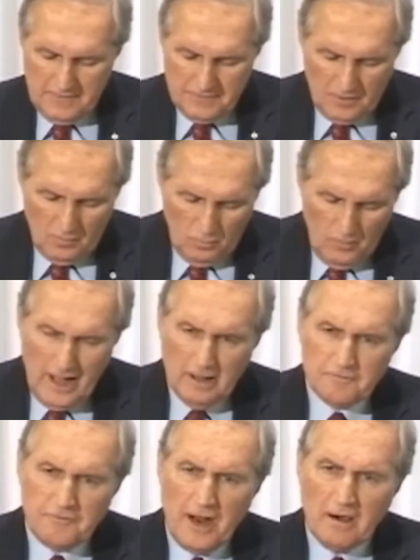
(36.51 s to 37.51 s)
the
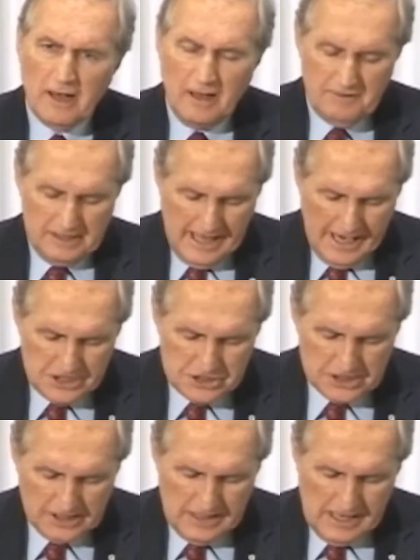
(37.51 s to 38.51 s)
welfare of a
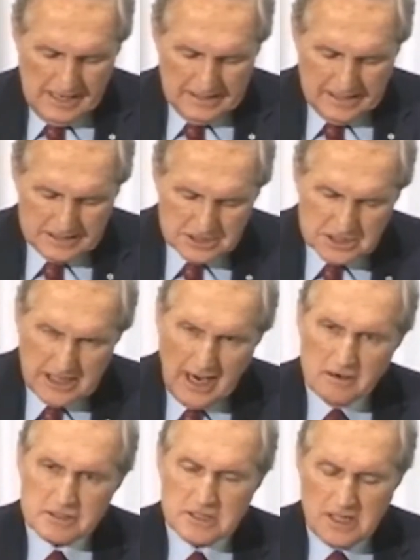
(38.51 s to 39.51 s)
nation can
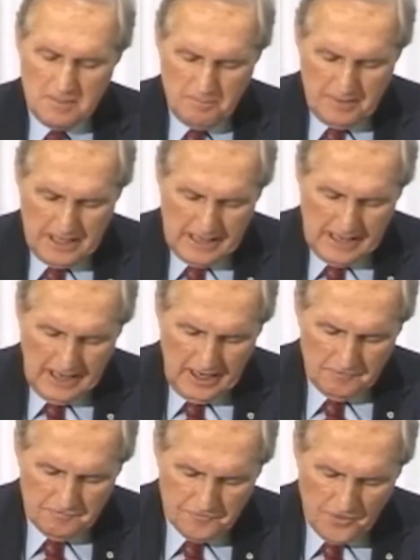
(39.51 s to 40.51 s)
scarcely be
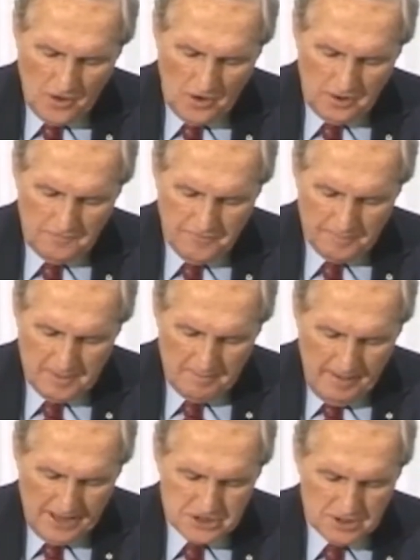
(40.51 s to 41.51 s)
inferred from the
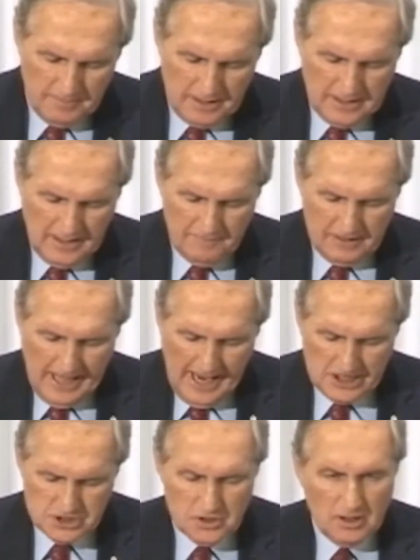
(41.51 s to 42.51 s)
measurement of a
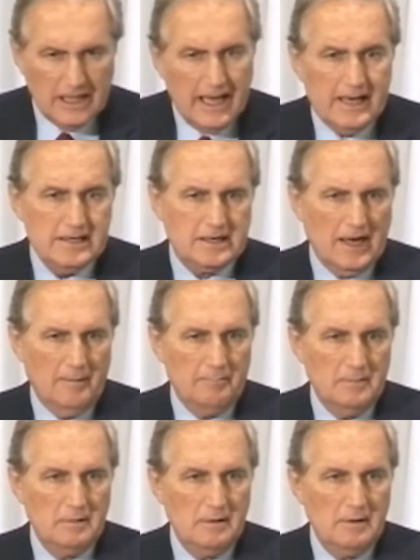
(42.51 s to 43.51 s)
national income